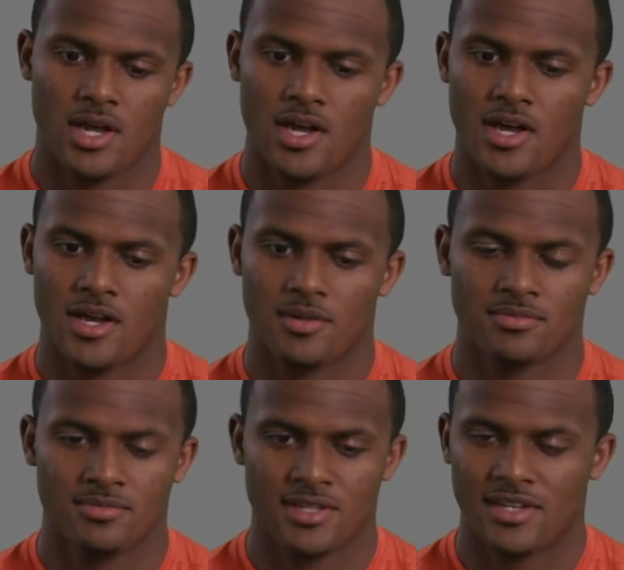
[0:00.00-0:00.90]

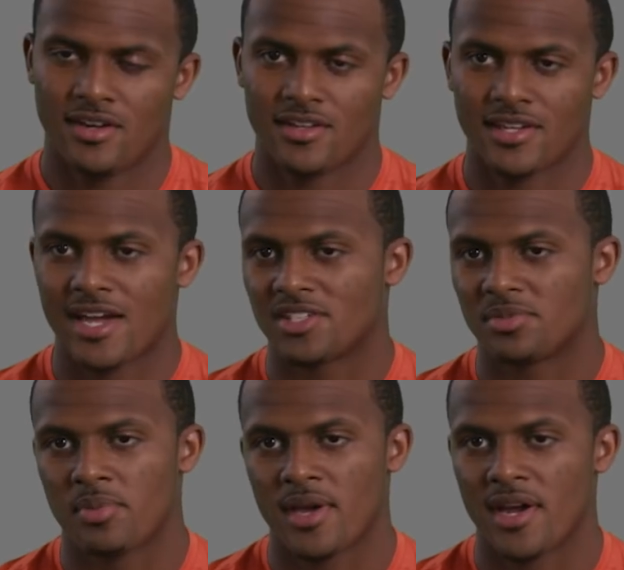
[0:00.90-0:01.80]
getting all the guys
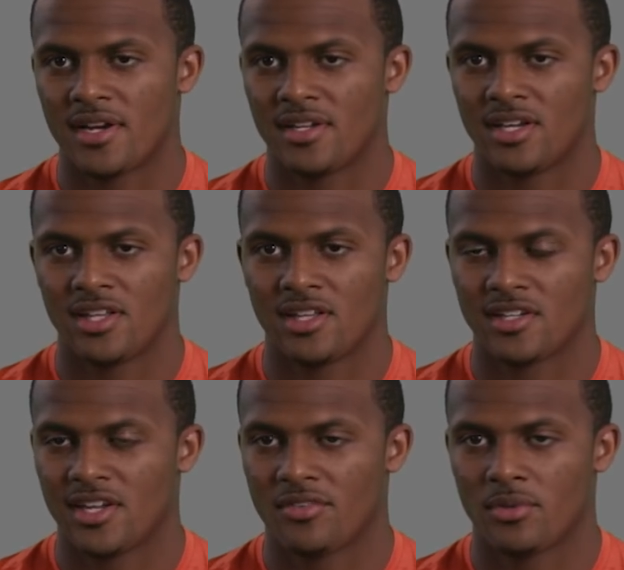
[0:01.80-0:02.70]
prepared and
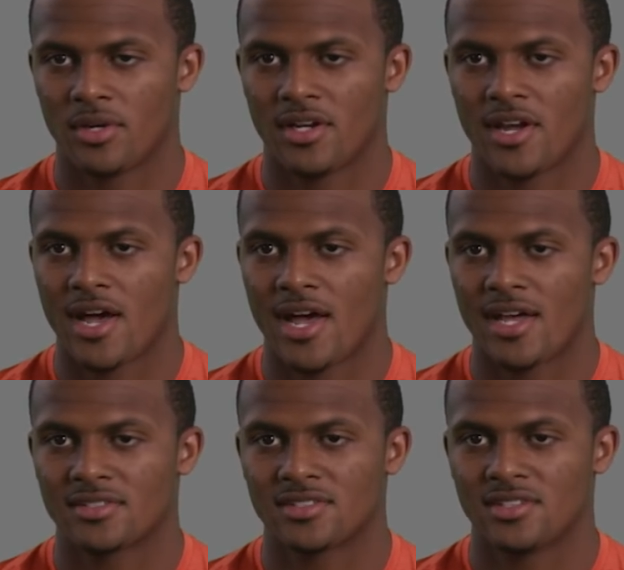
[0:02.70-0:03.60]
looking everyone in their
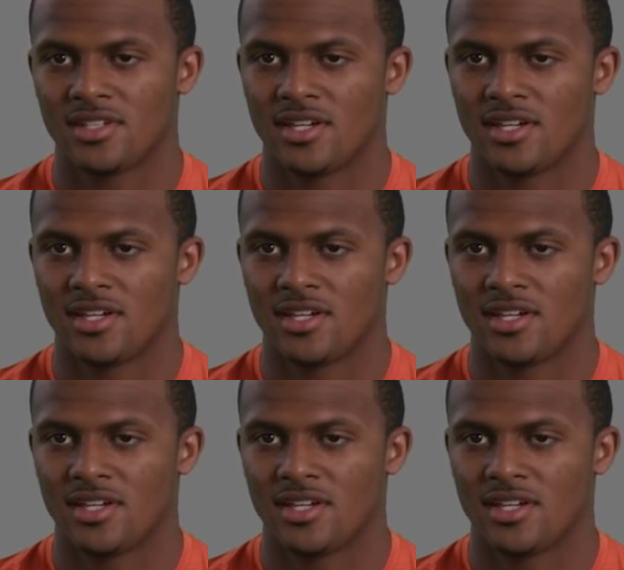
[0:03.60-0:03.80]
eyes